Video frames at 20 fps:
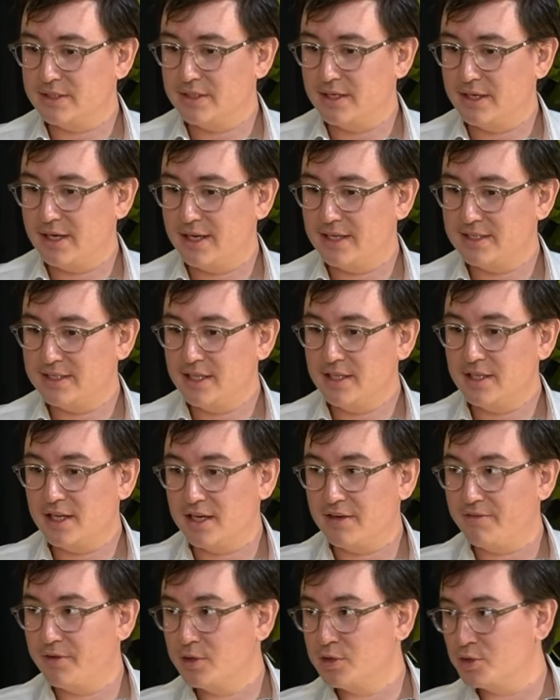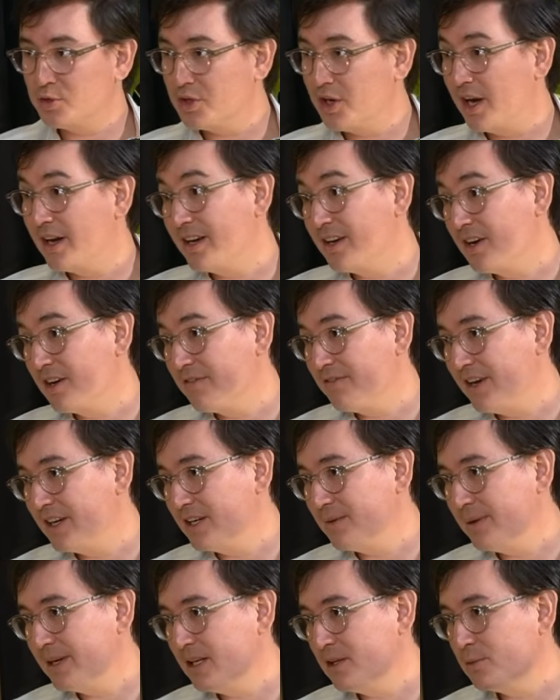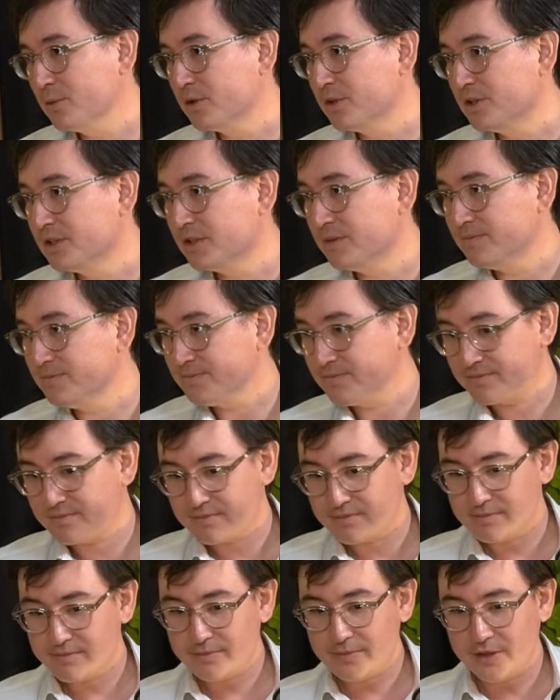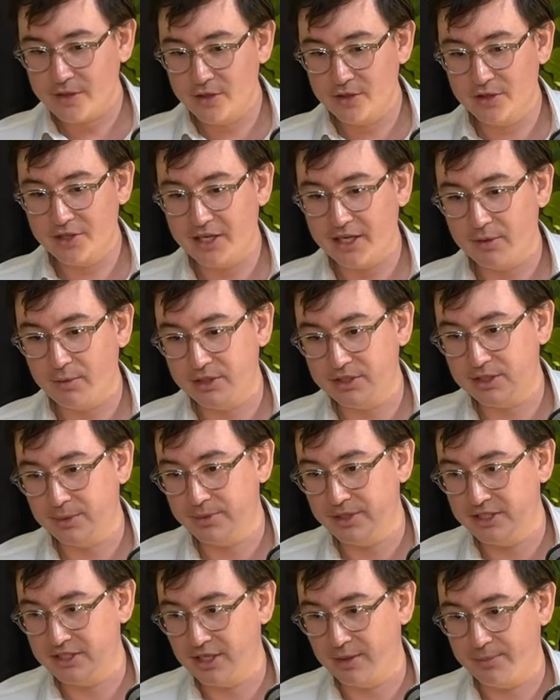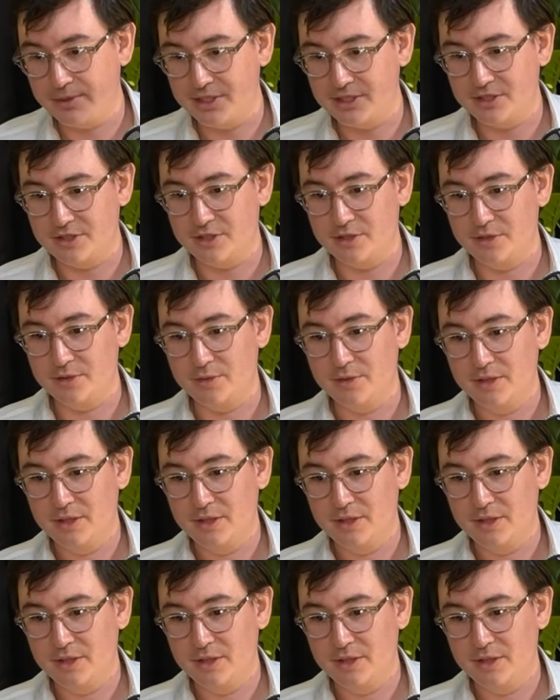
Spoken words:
and I tell a lot of folks who are not in our final mile world, you look at what some of these companies do,